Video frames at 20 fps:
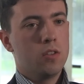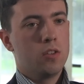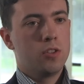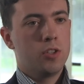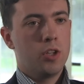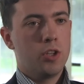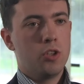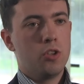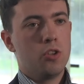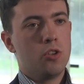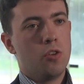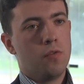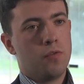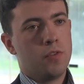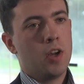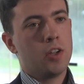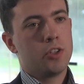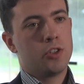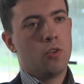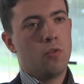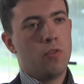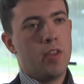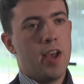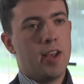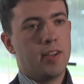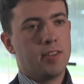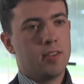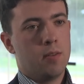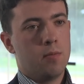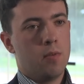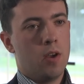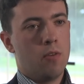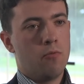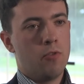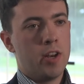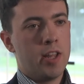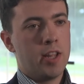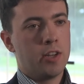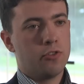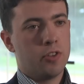So you've touched on there a
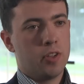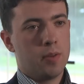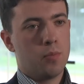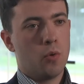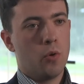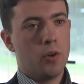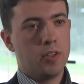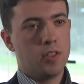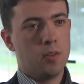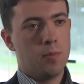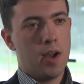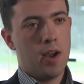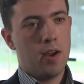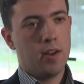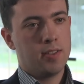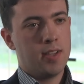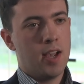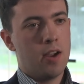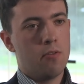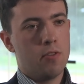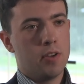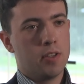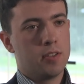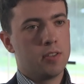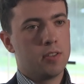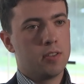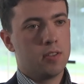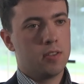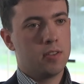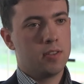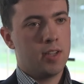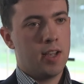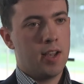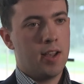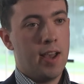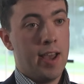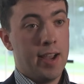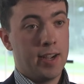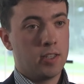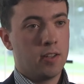really interesting point about a terrorist
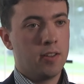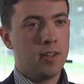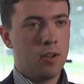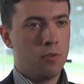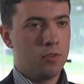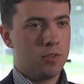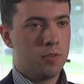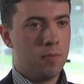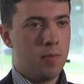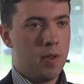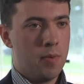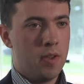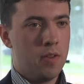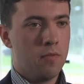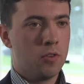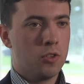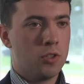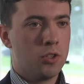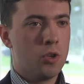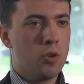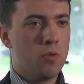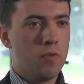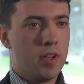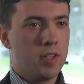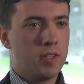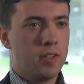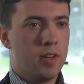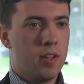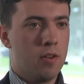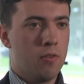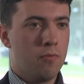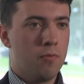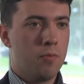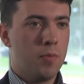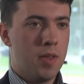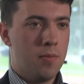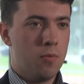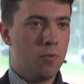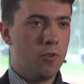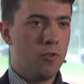act. I think there was maybe even two recently of
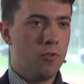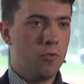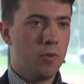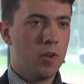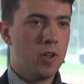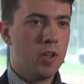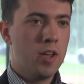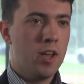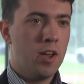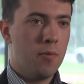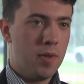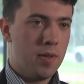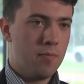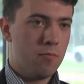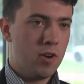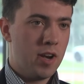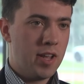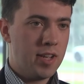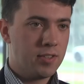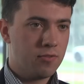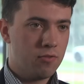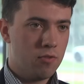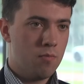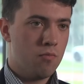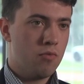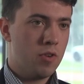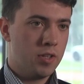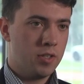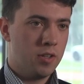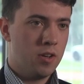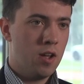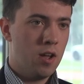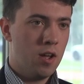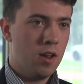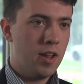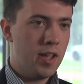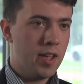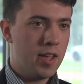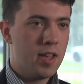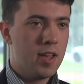people who have been released from prison
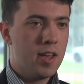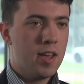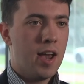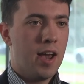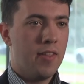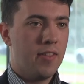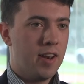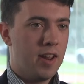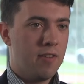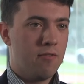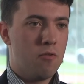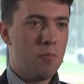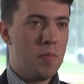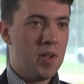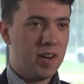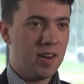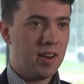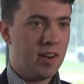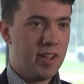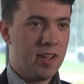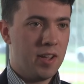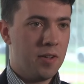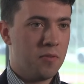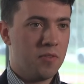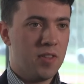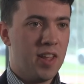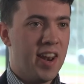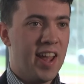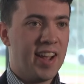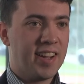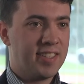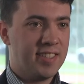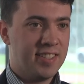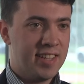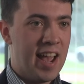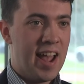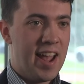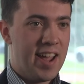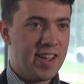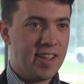early, and then they've immediately, even the next
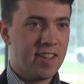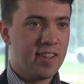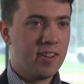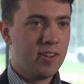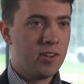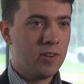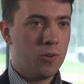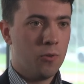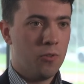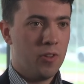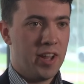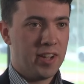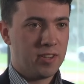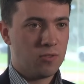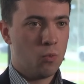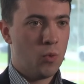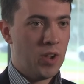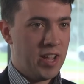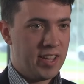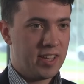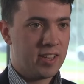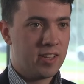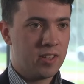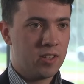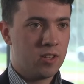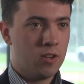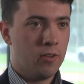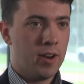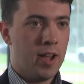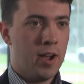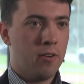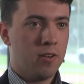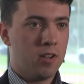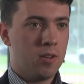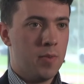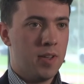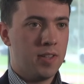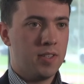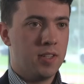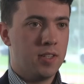day or the next week, gone out and
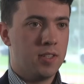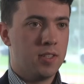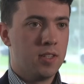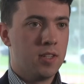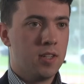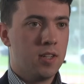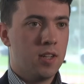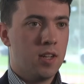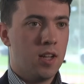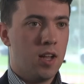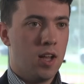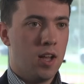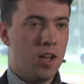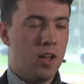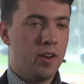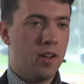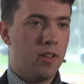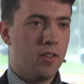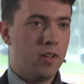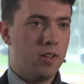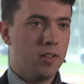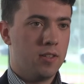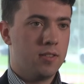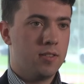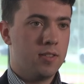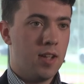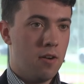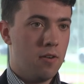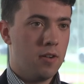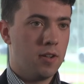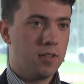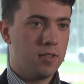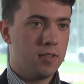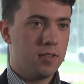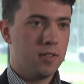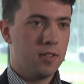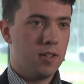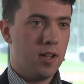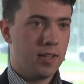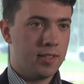committed another
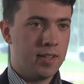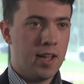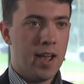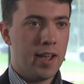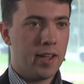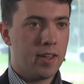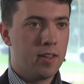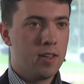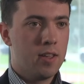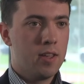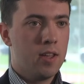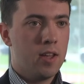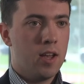terrorist attack.